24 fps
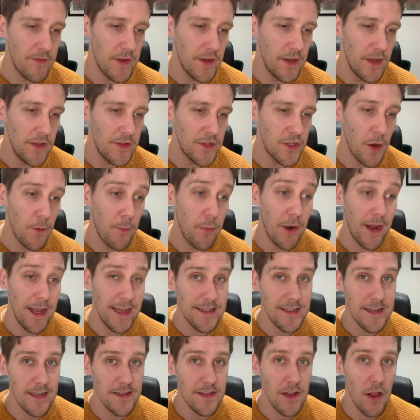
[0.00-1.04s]
and so
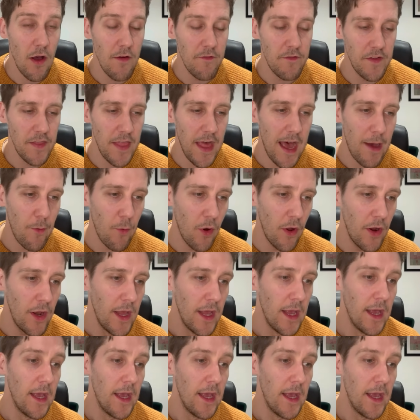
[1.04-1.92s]
praise to Slot for that one.